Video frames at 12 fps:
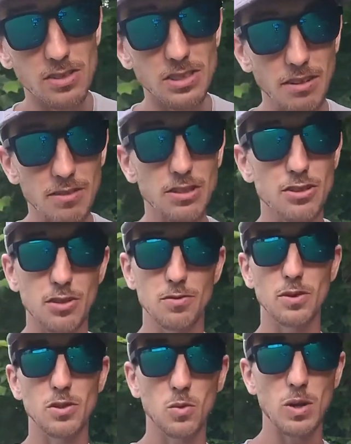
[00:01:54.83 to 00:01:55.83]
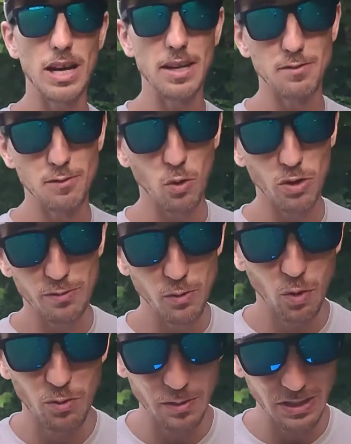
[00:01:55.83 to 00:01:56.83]
72 foot wide, and
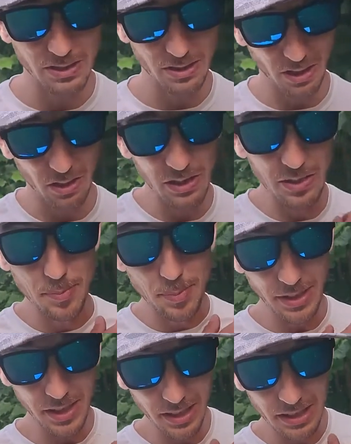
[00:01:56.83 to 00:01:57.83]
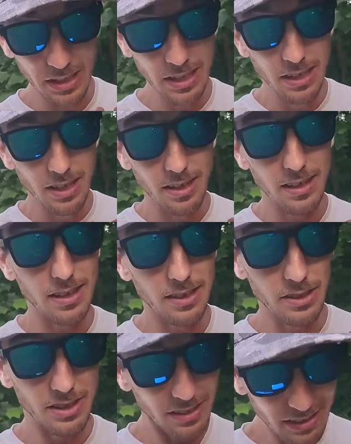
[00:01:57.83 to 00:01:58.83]
44 feet tall. It's big.
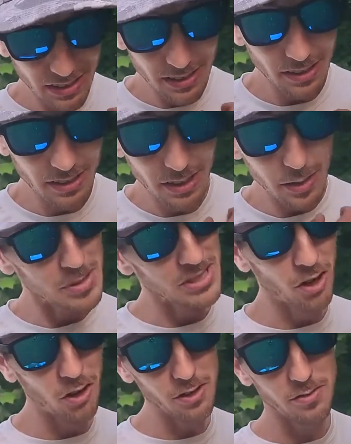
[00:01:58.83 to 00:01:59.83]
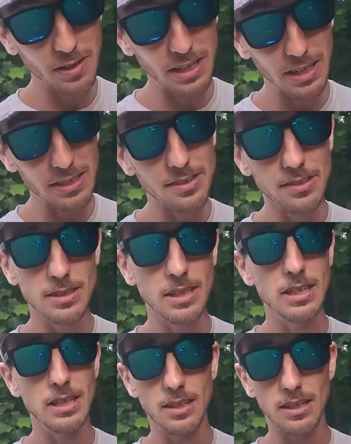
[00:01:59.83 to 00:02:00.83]
You're gonna get hung up. It's hard to find.
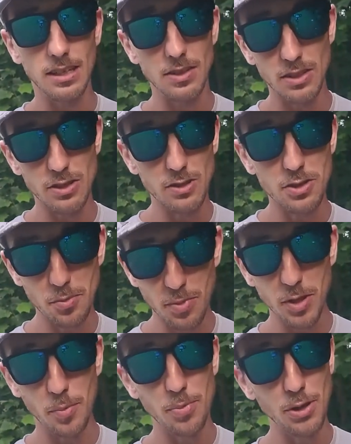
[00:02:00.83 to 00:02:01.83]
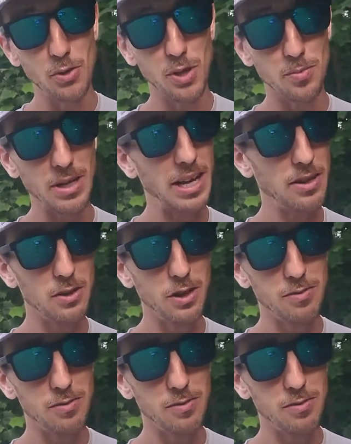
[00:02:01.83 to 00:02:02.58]
There used to be a buoy, but I don't know if